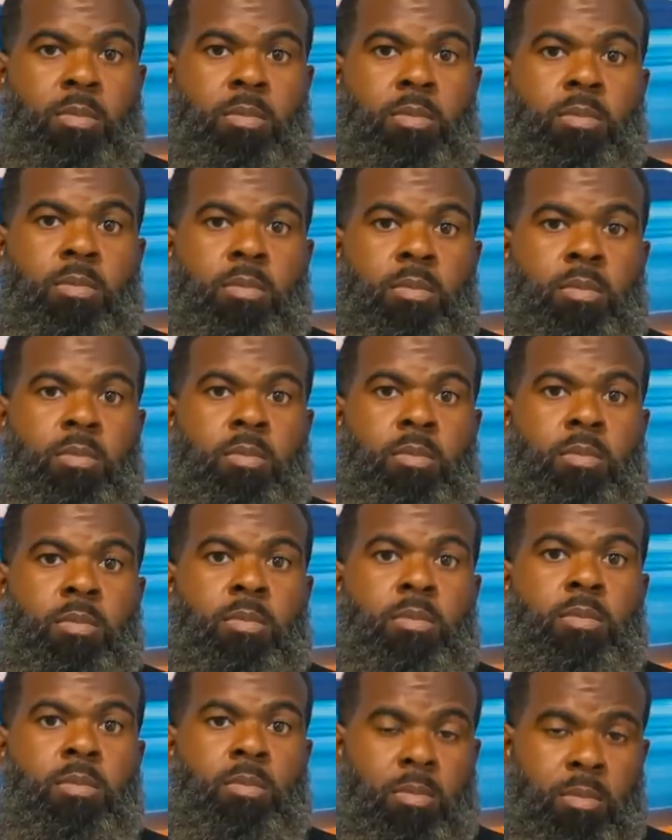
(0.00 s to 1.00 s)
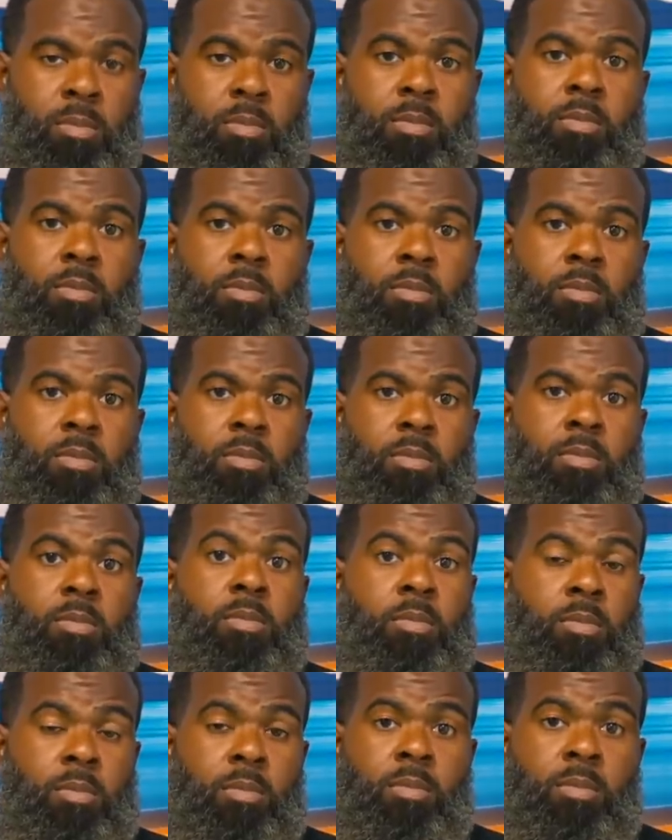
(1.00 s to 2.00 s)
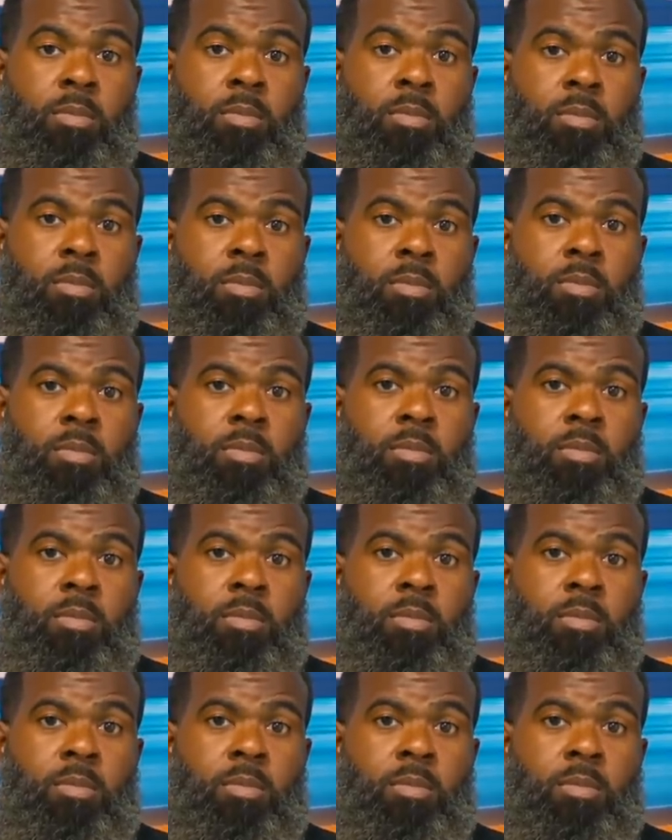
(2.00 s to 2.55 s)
This person isn't speaking.